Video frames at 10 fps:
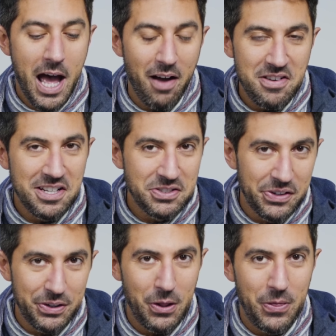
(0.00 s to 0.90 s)
having this
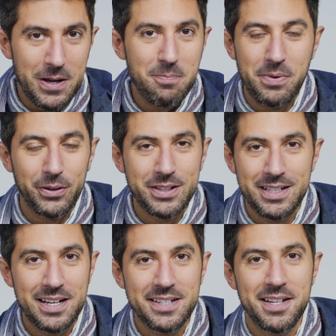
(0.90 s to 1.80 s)
little thing built
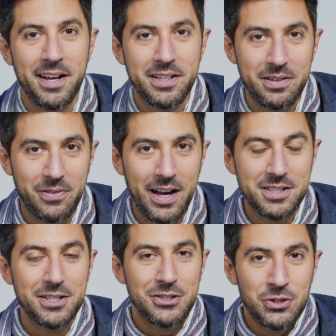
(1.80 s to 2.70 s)
into the side of the
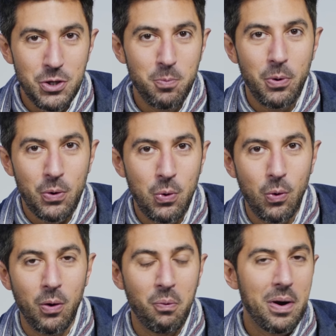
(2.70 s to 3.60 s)
device, it's super
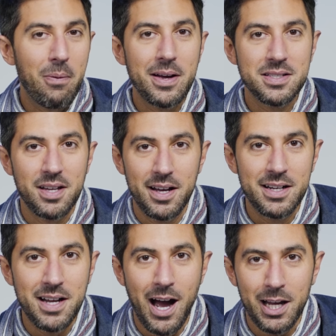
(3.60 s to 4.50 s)
cool. When I want to sign
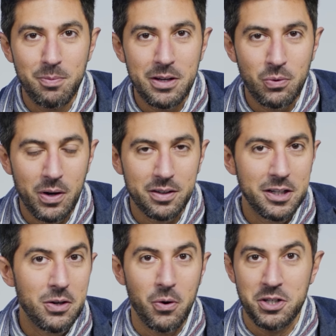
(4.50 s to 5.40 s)
a document
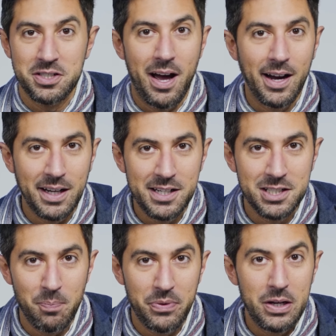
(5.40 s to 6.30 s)
quickly or just
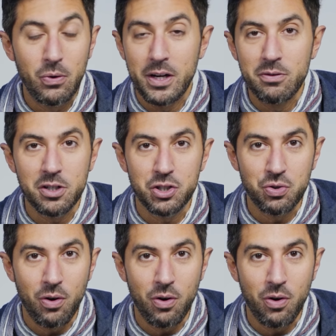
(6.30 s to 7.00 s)
highlight something or even just